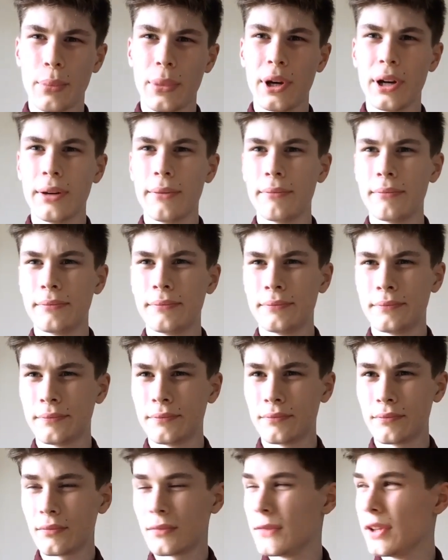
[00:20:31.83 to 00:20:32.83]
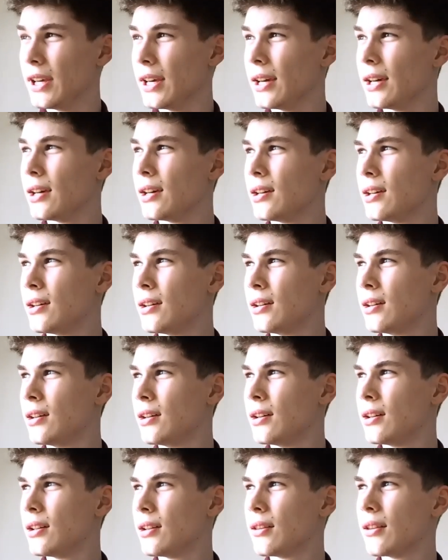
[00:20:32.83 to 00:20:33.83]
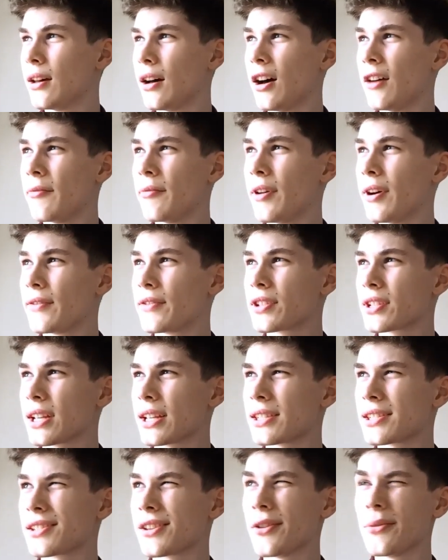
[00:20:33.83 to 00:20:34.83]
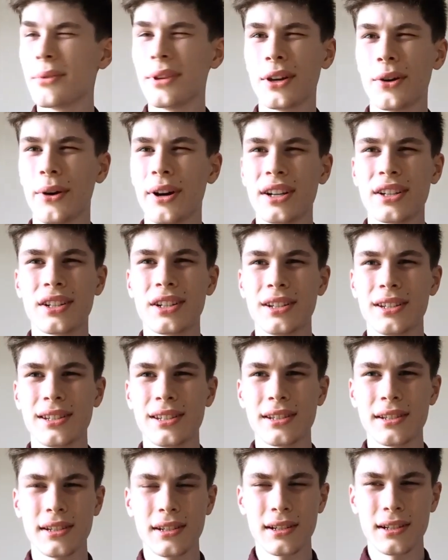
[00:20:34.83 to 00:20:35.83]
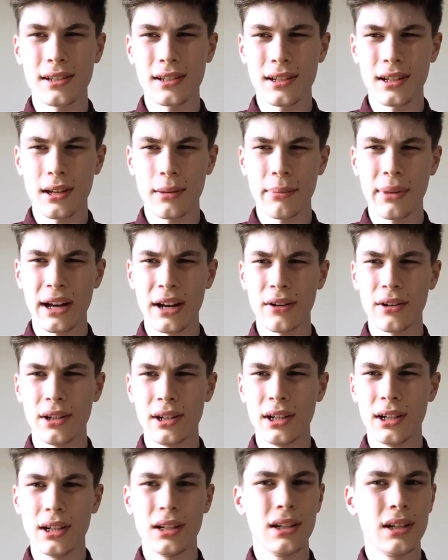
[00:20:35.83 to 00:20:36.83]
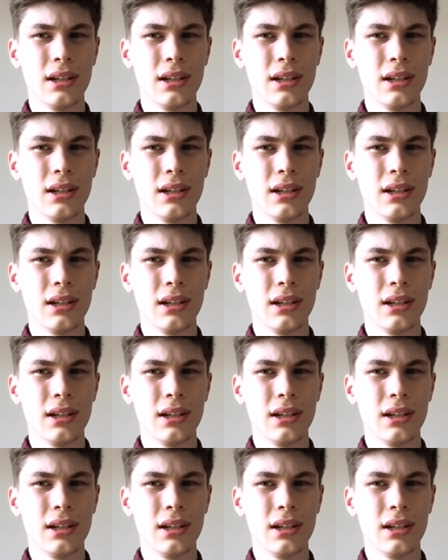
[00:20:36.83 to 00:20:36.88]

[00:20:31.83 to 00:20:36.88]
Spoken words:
But yeah, I've just had so many questions about her,